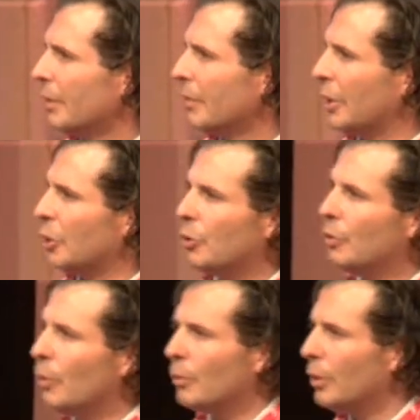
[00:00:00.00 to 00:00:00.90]
you
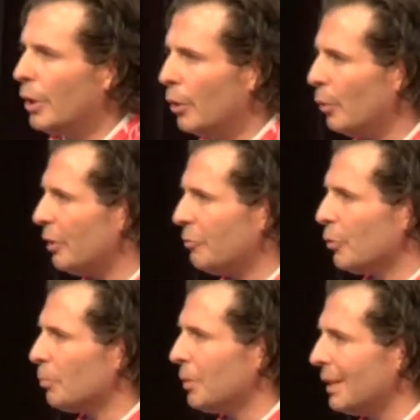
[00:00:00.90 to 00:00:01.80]
don't know if
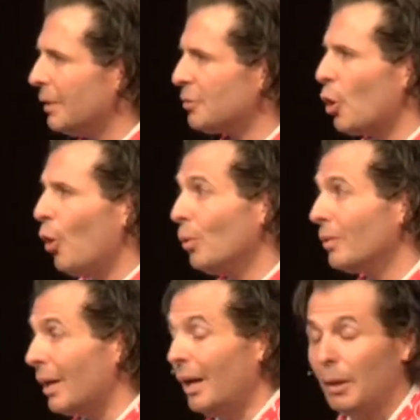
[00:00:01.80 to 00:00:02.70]
your beliefs
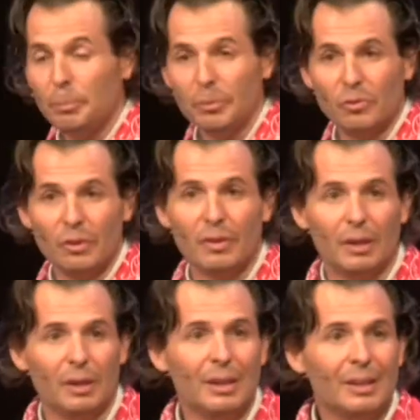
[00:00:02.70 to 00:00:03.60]
hold up to
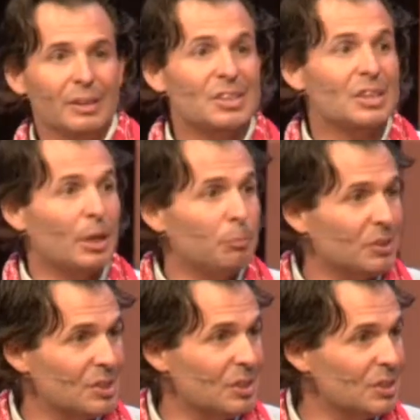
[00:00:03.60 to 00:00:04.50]
the
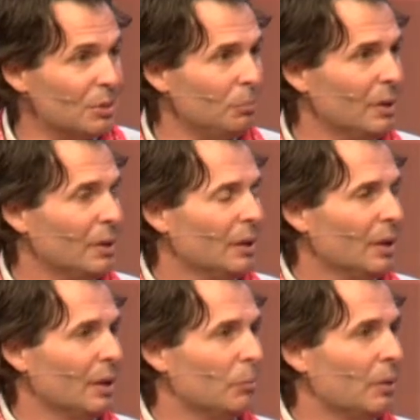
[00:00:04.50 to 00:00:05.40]
skepticism
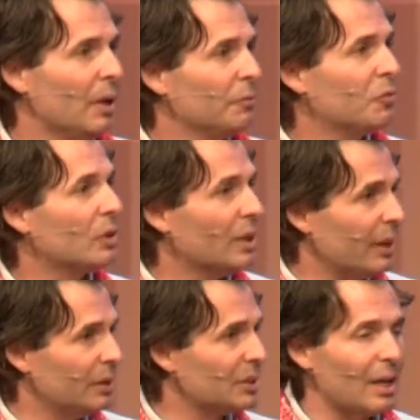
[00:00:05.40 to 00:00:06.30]
of
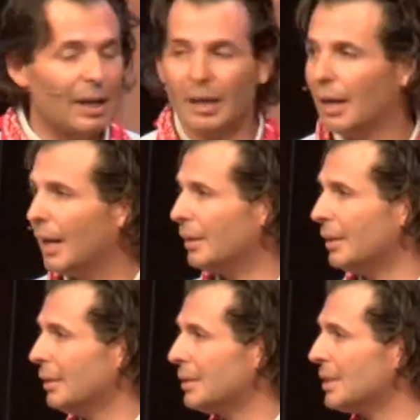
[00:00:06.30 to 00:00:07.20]
today's
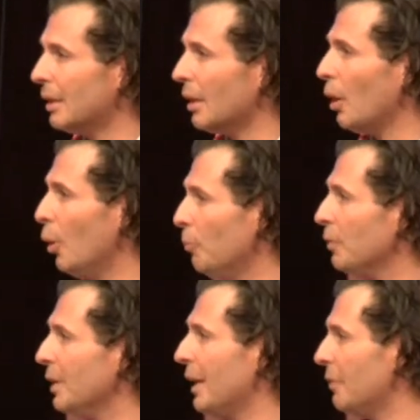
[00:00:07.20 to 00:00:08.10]
ideas, that
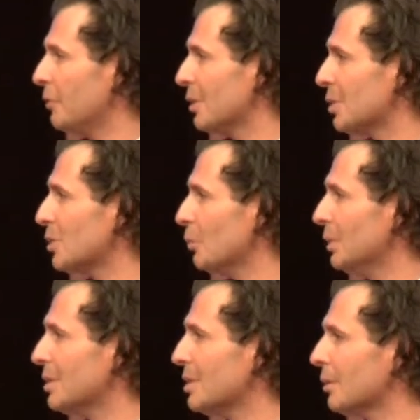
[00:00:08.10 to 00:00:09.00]
hopefully after the
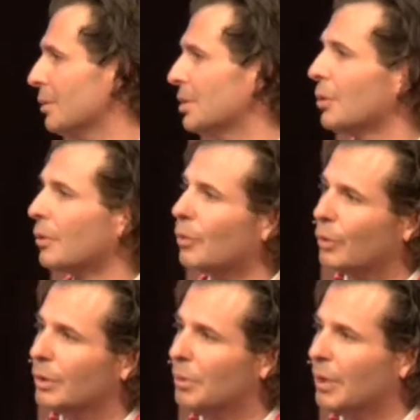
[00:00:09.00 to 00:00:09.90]
sermon series you're
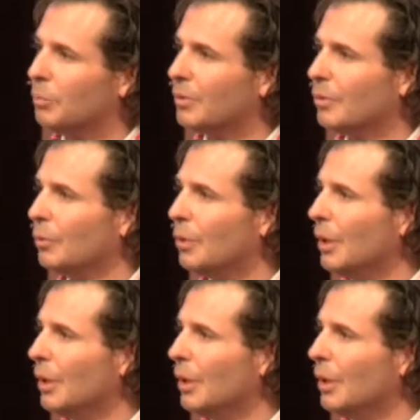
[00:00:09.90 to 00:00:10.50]
going to be able to